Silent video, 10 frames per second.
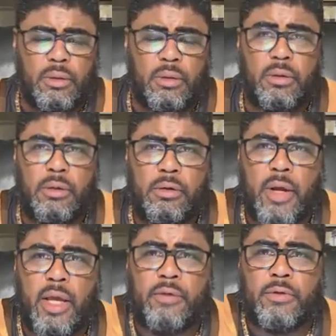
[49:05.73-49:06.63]
Oh, you're
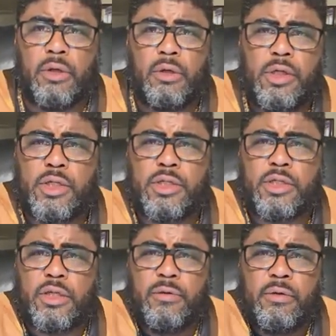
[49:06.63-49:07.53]
a
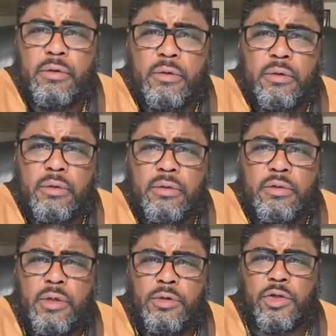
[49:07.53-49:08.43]
religious
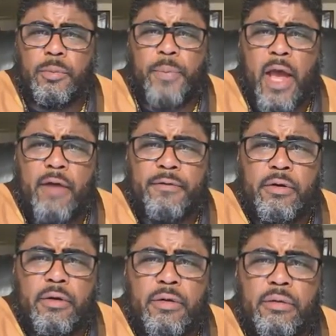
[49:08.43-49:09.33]
sociopath.
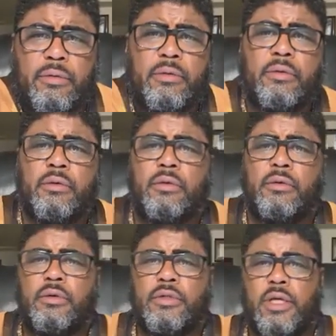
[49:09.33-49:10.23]
You're,
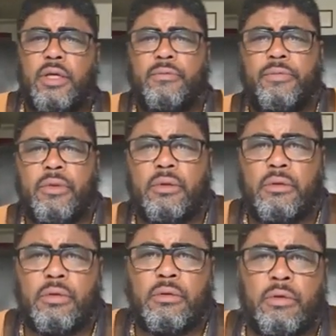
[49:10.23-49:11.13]
you see,
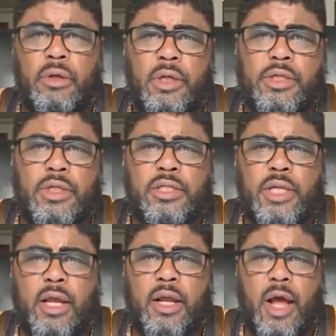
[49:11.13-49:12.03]
religious
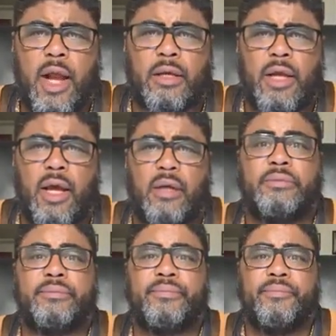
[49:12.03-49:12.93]
psychotic now.
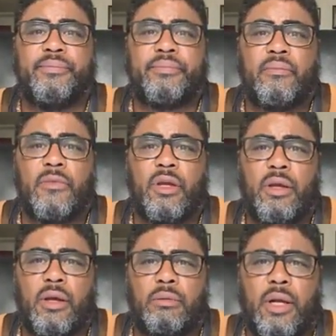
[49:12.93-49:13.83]

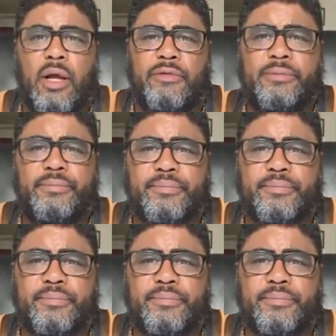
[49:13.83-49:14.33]
You know, whatever.